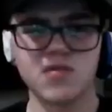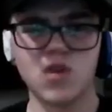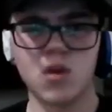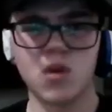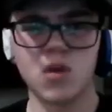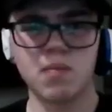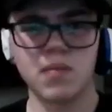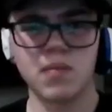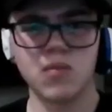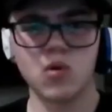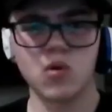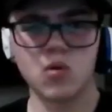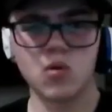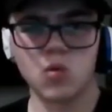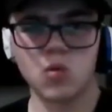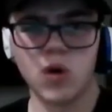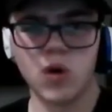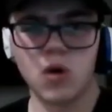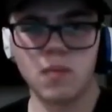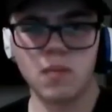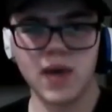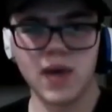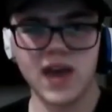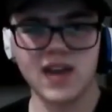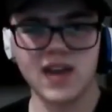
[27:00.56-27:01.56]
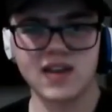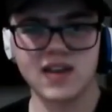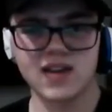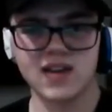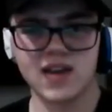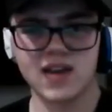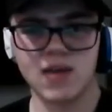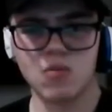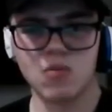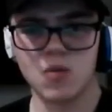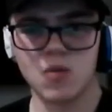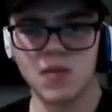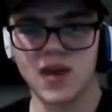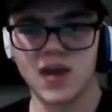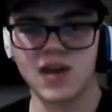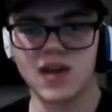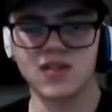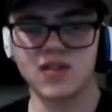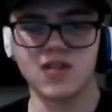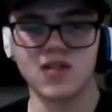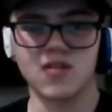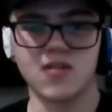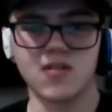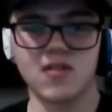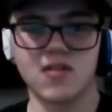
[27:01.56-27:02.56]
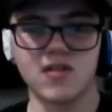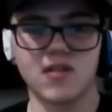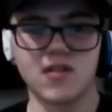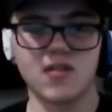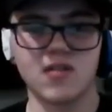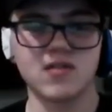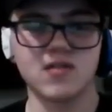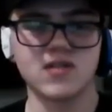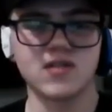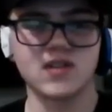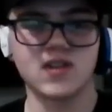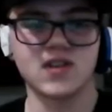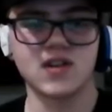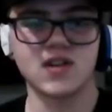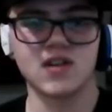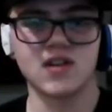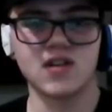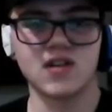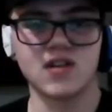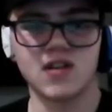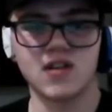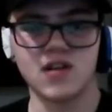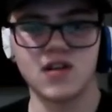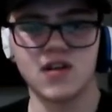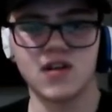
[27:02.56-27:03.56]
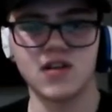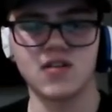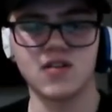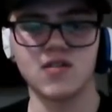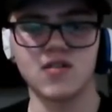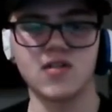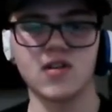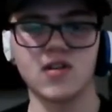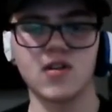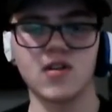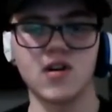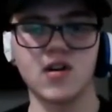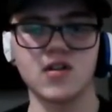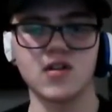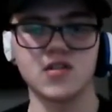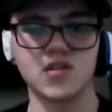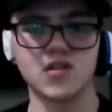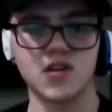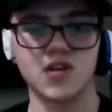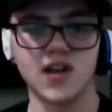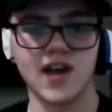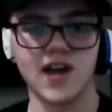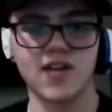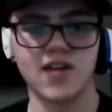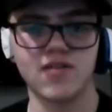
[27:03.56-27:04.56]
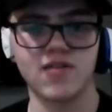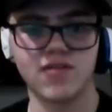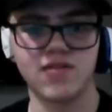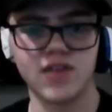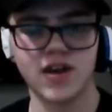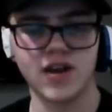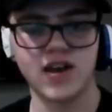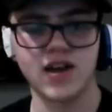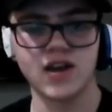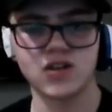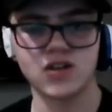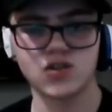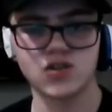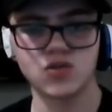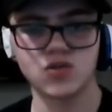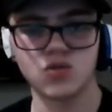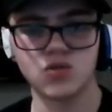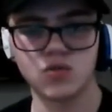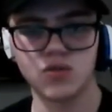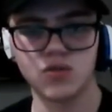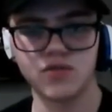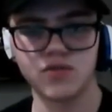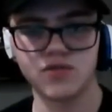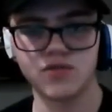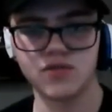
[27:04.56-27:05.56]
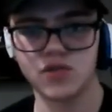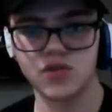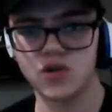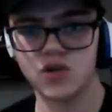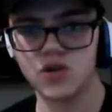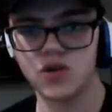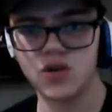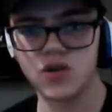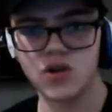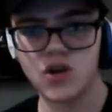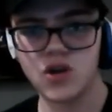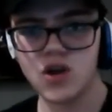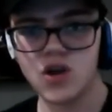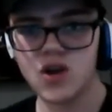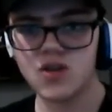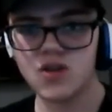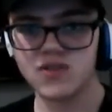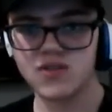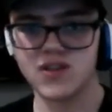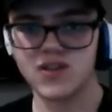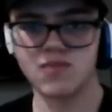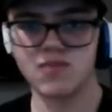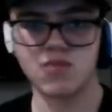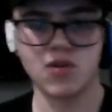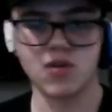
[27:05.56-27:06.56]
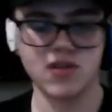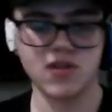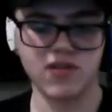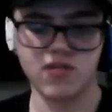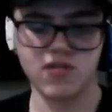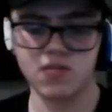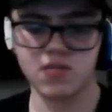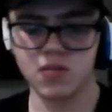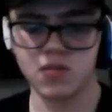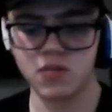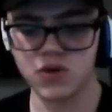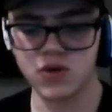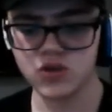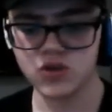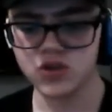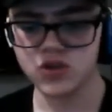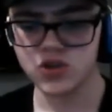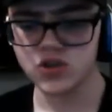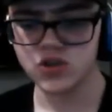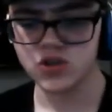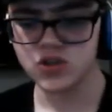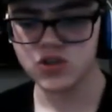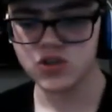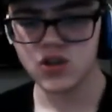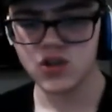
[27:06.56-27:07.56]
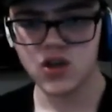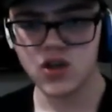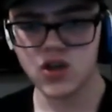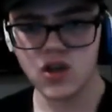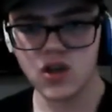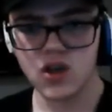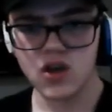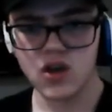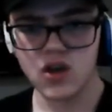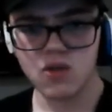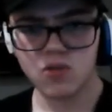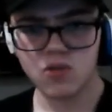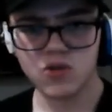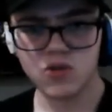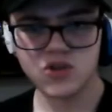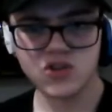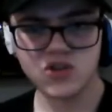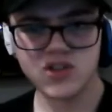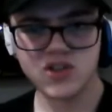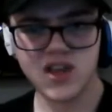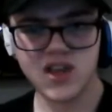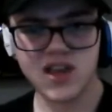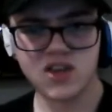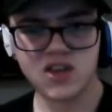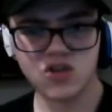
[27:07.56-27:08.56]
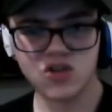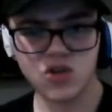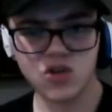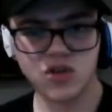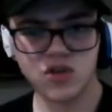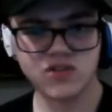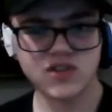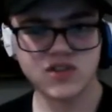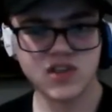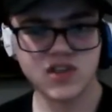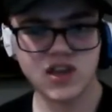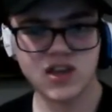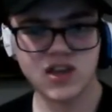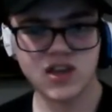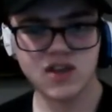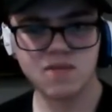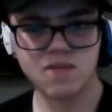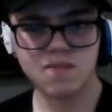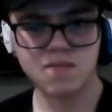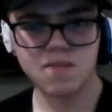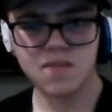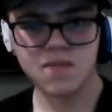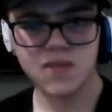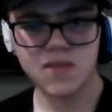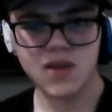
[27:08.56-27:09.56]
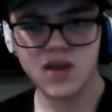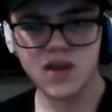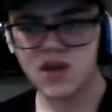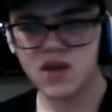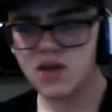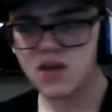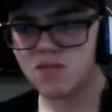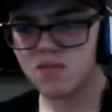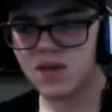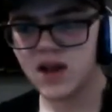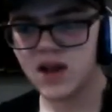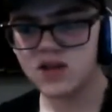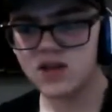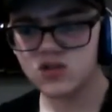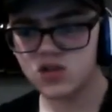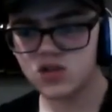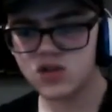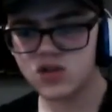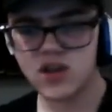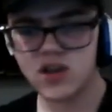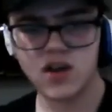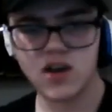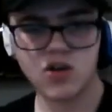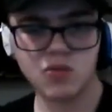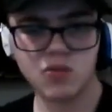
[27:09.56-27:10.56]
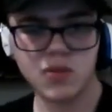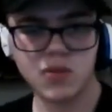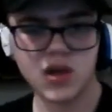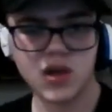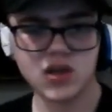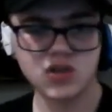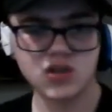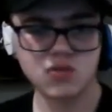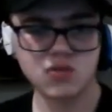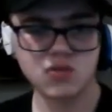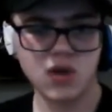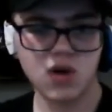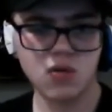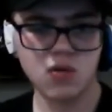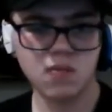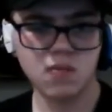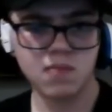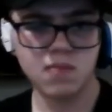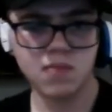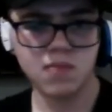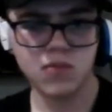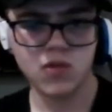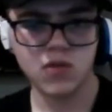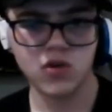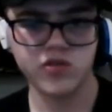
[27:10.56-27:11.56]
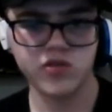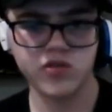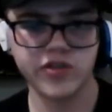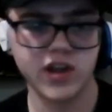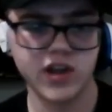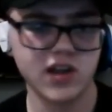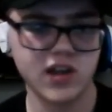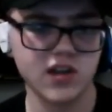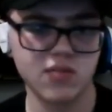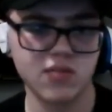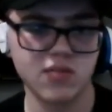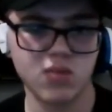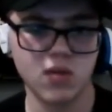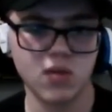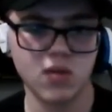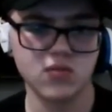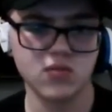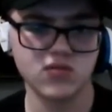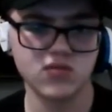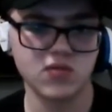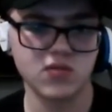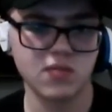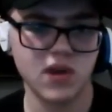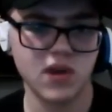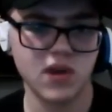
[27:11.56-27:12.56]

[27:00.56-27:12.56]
got well paid in MMA? I don't want to go into your like financial with your different promotions. Would you say UFC, Bellator, they all paid you well? Or have you had any problems with